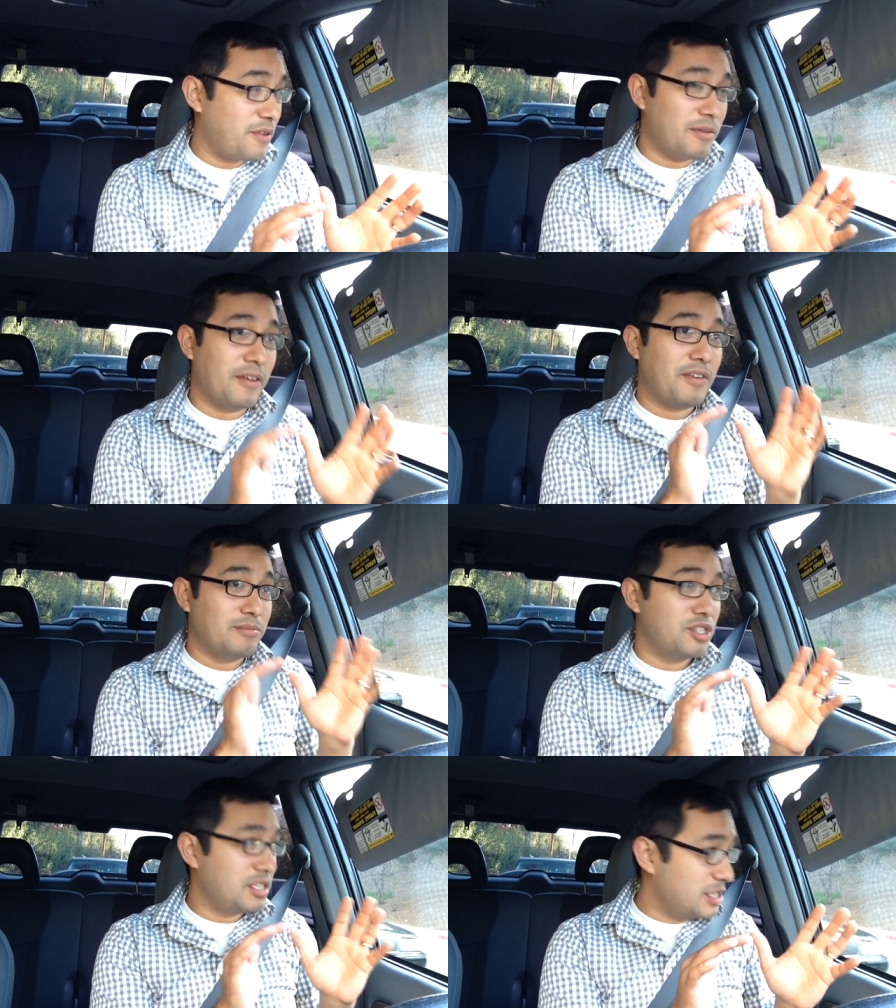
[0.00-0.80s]
if you, if
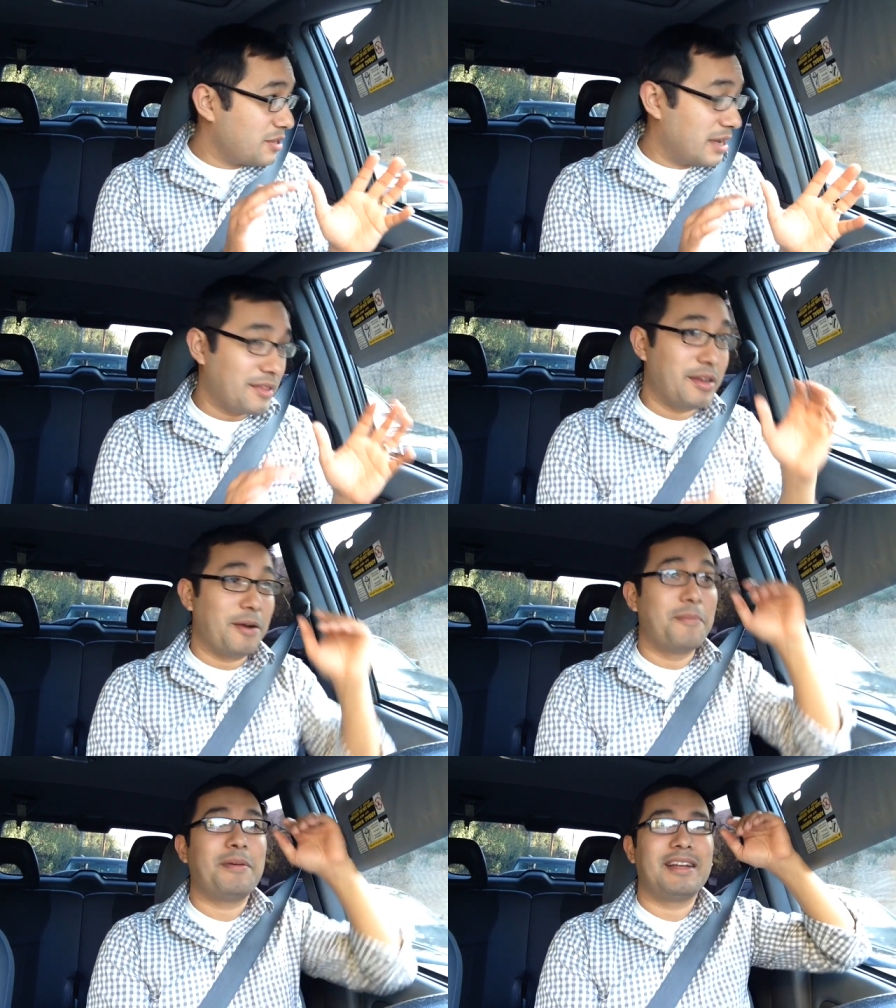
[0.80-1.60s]
I'm judging you out
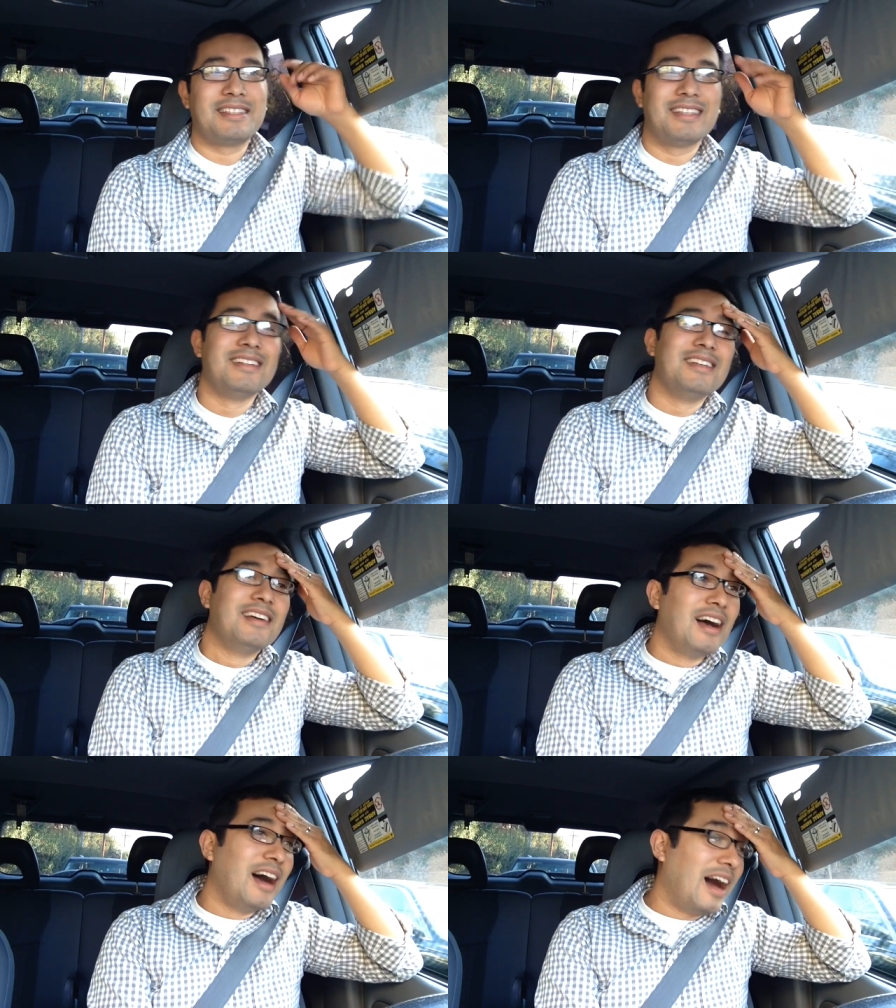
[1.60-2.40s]
there, but
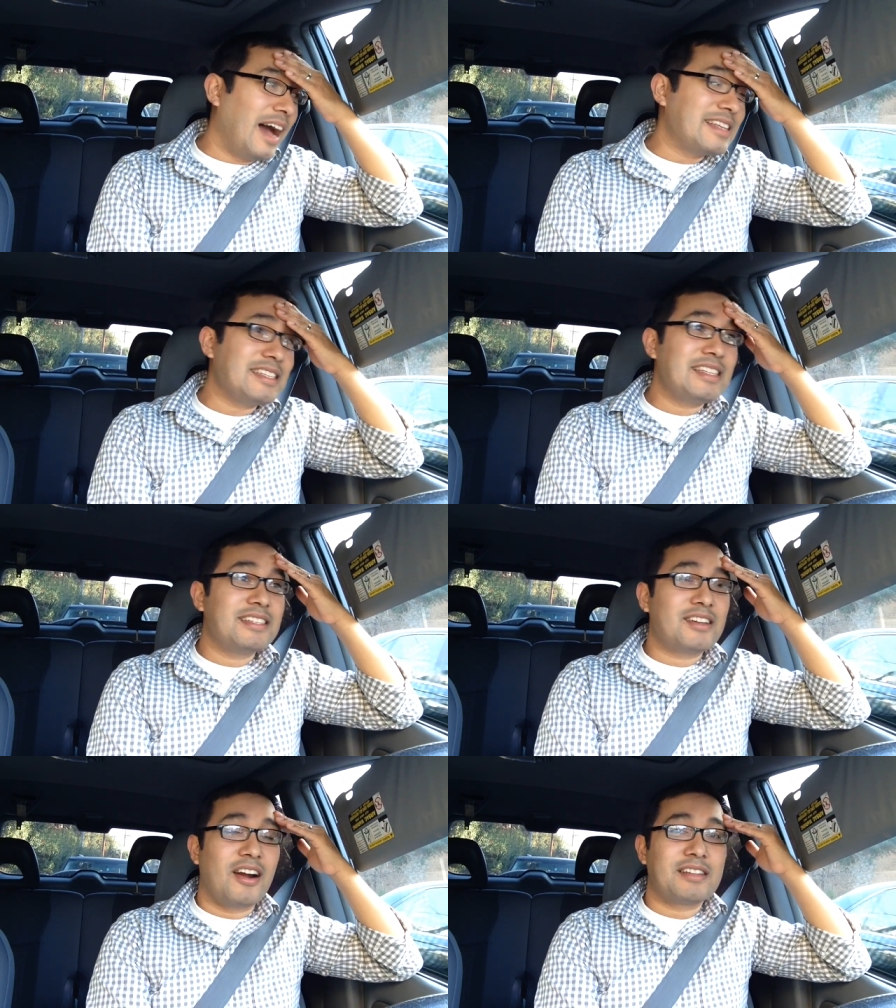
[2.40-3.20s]
I see
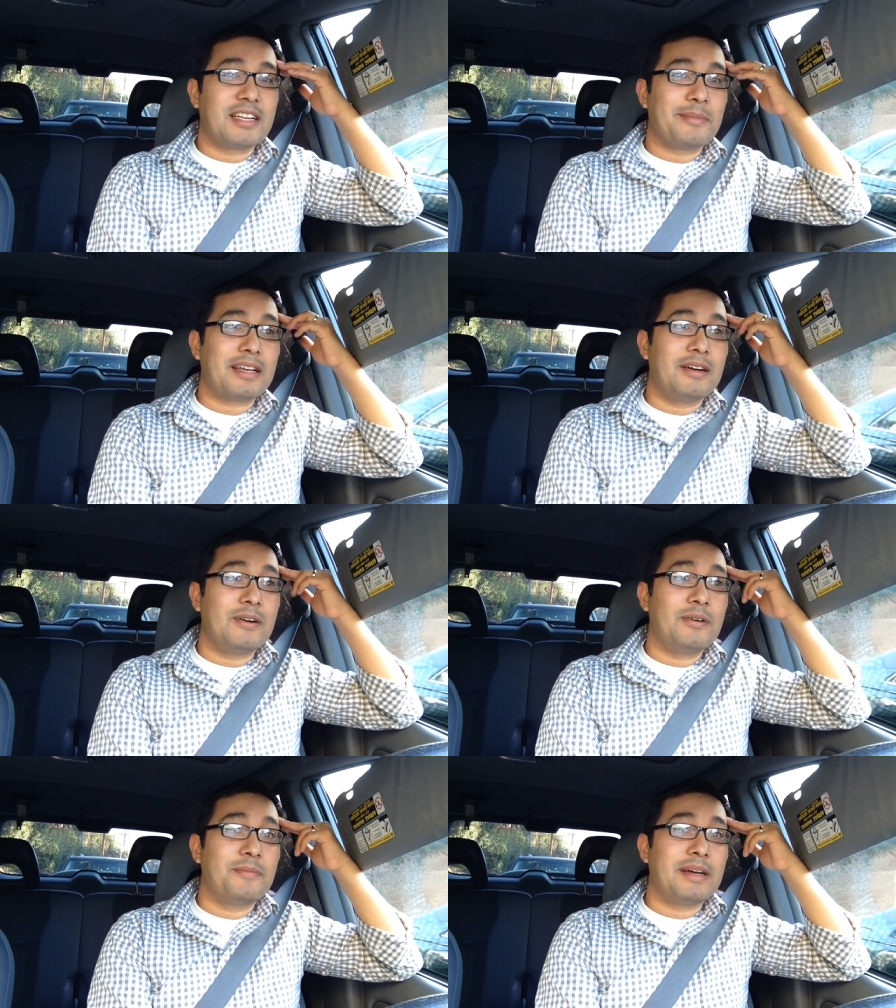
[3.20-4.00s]
these cars and I'm like,
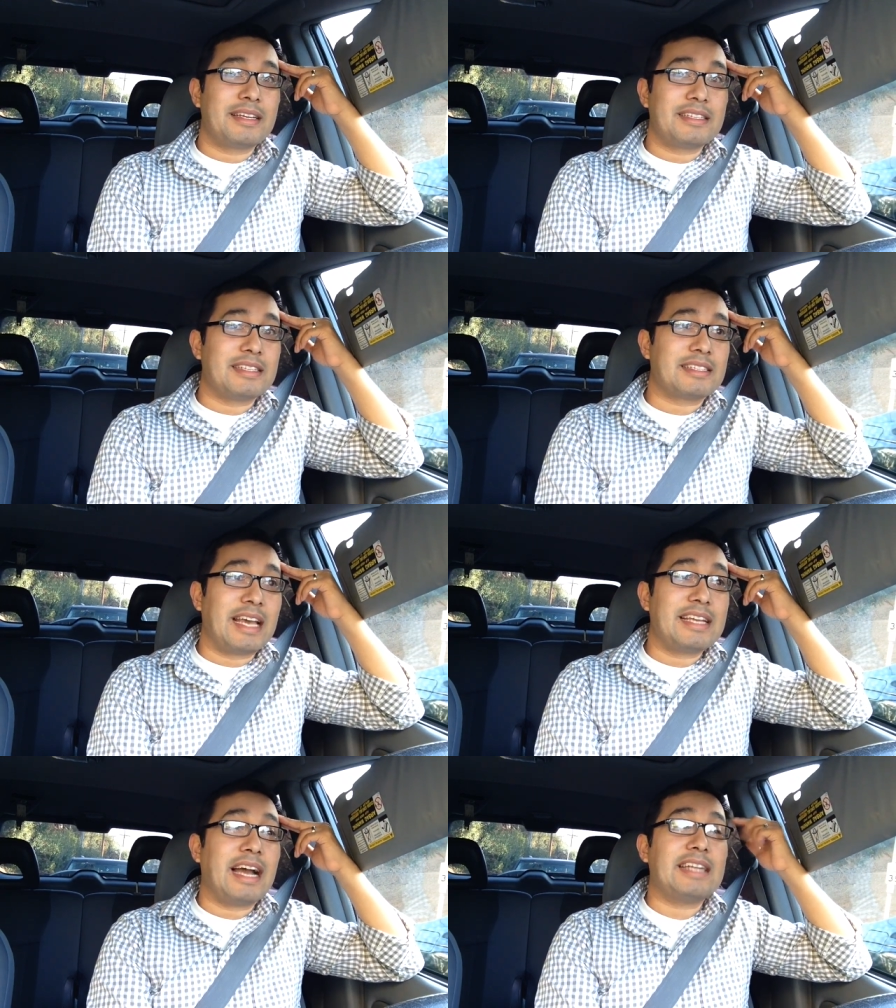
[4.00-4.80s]
oh my goodness.
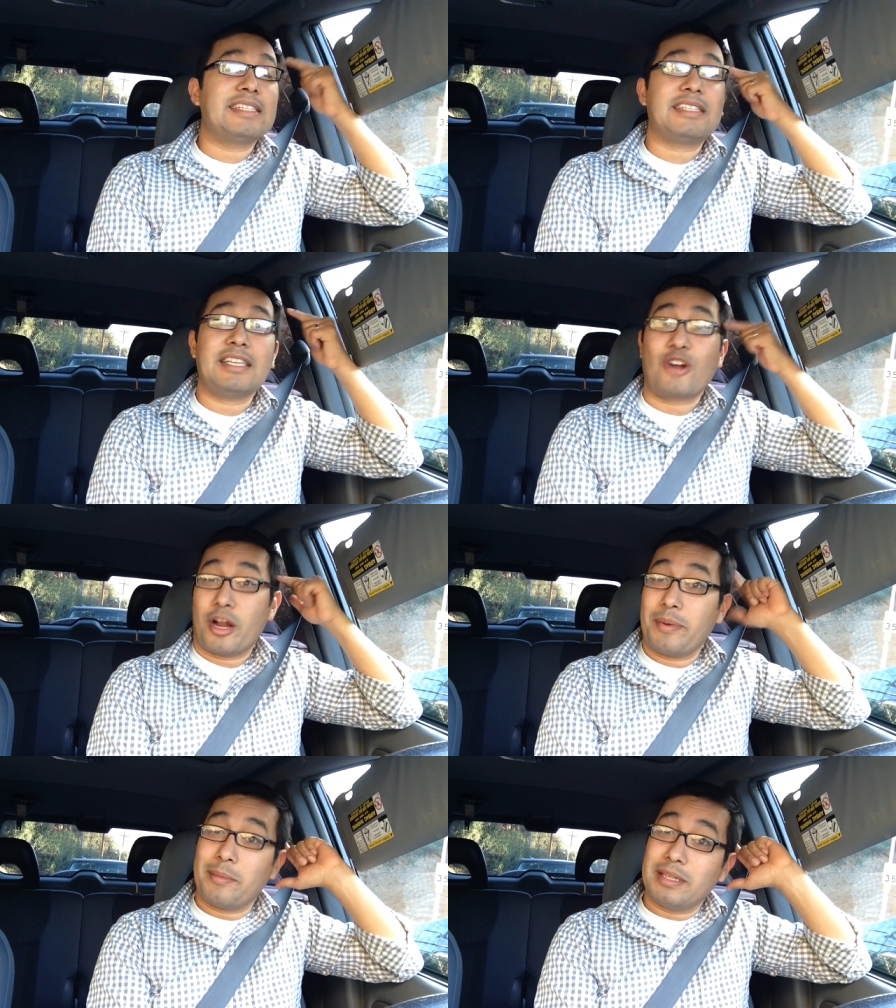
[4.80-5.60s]
I, I just see
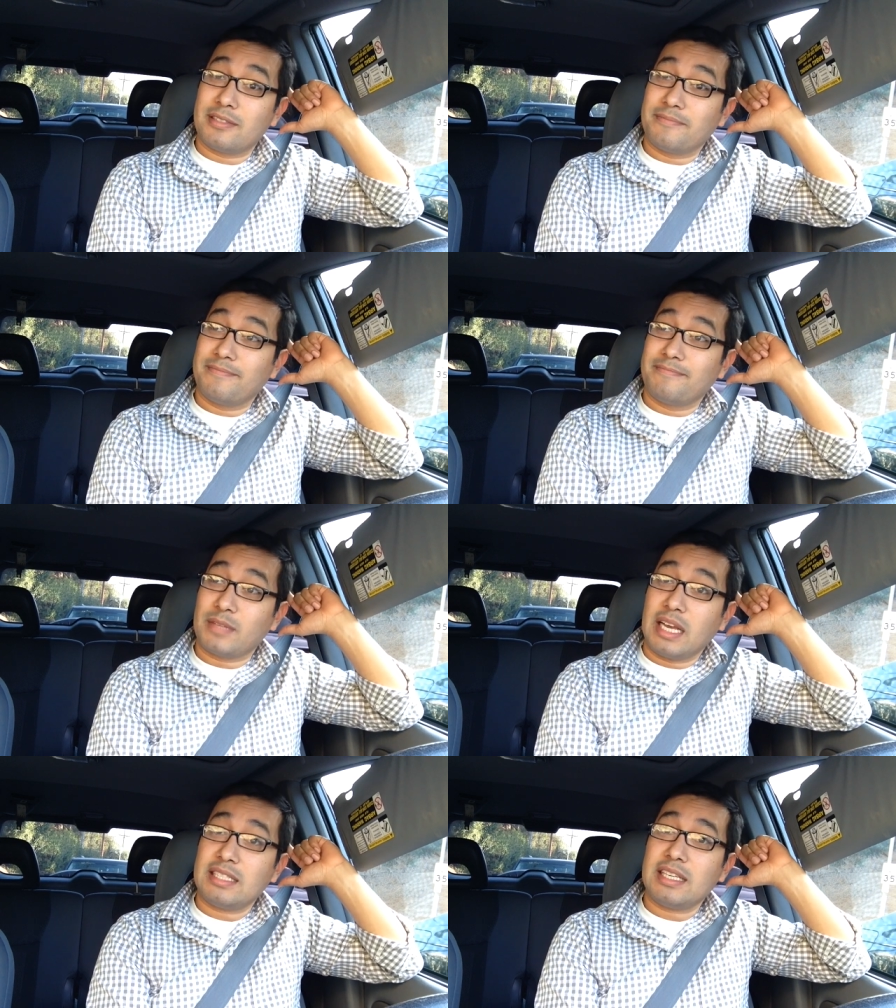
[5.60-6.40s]
car payments.
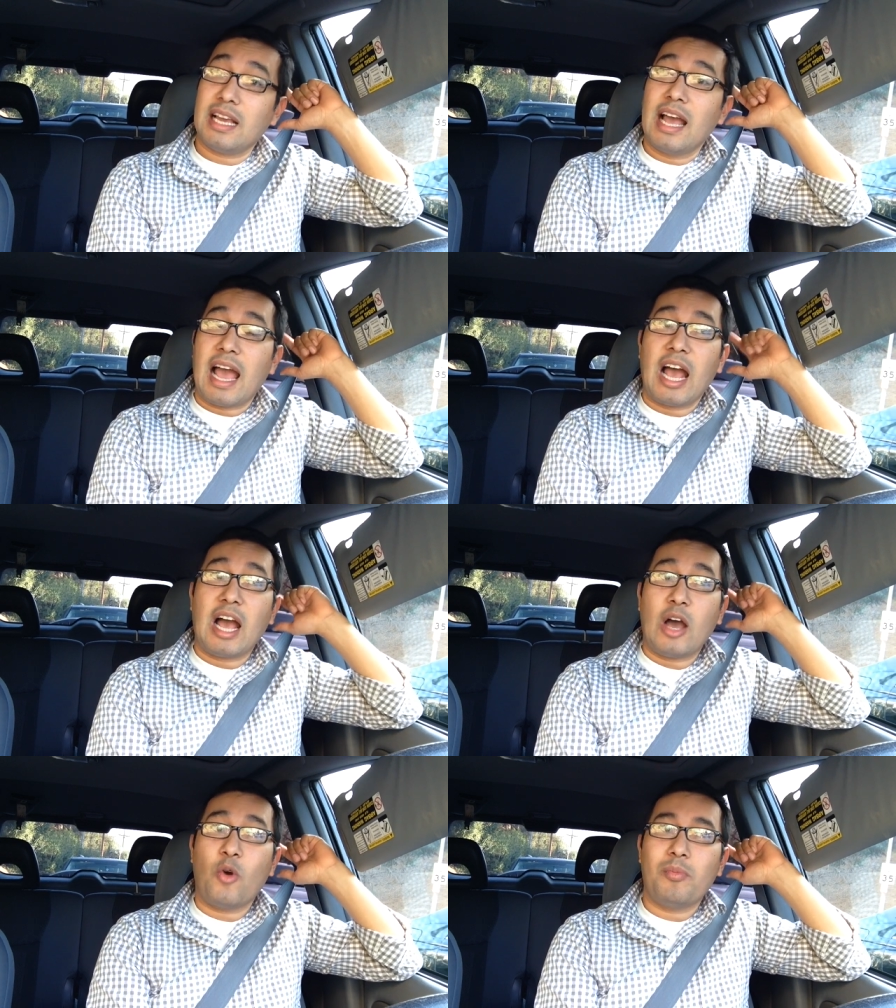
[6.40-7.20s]
I see,
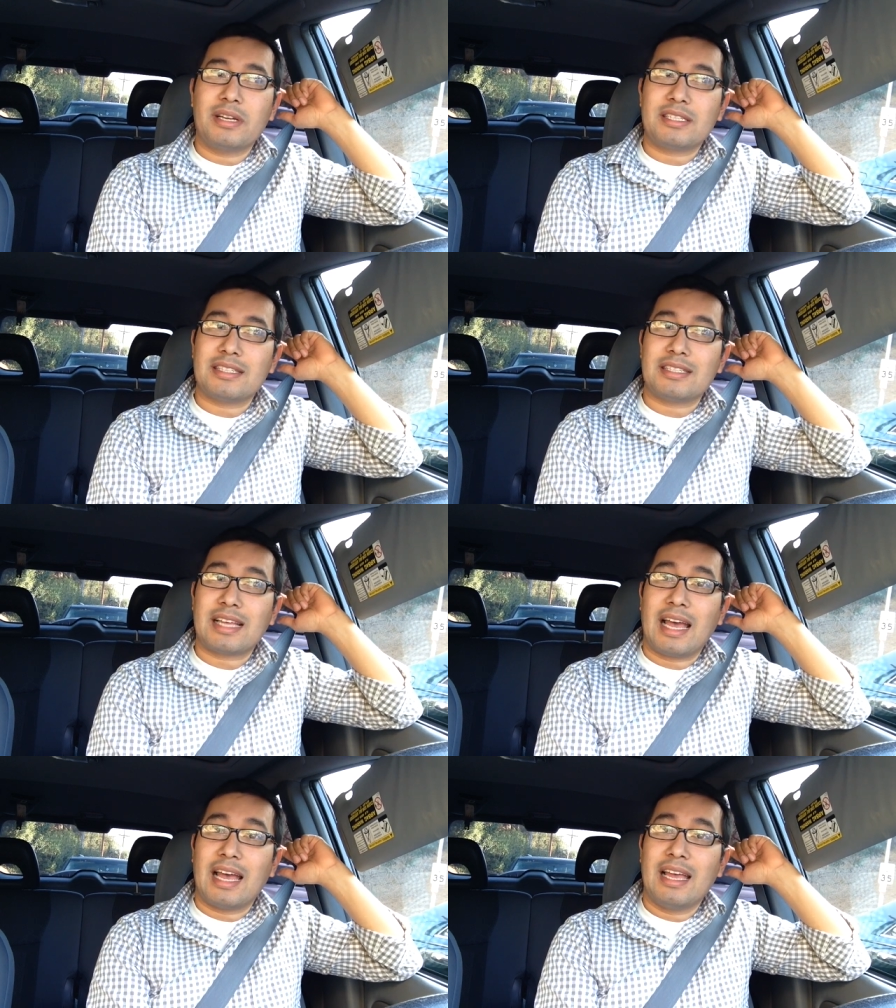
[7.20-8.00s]
how much is
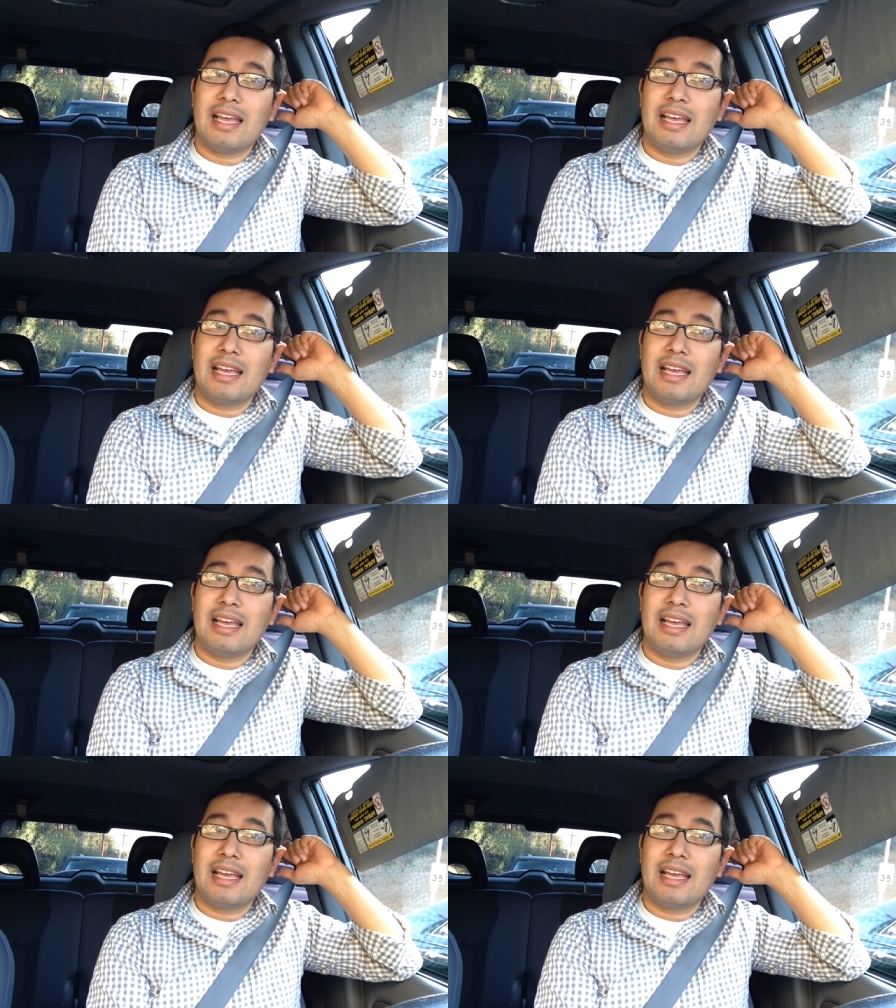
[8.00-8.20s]
that?